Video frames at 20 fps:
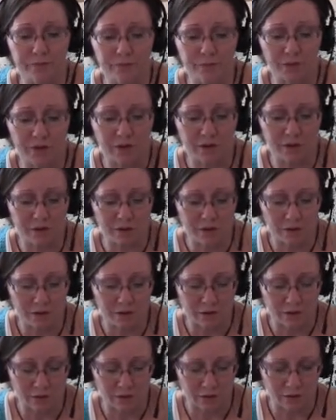
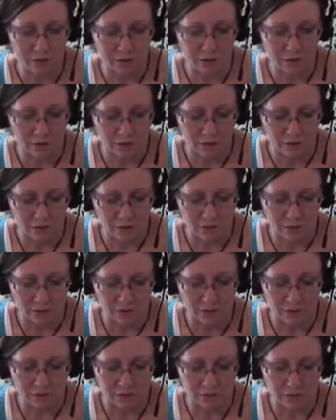
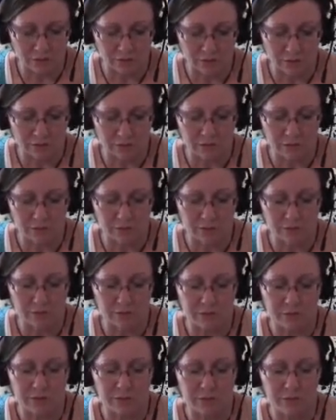
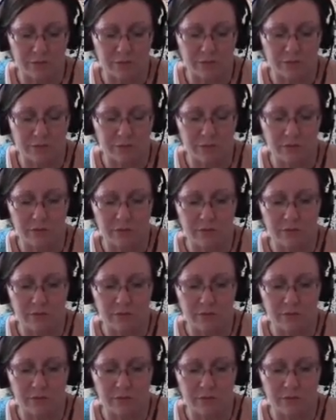Nothing is said.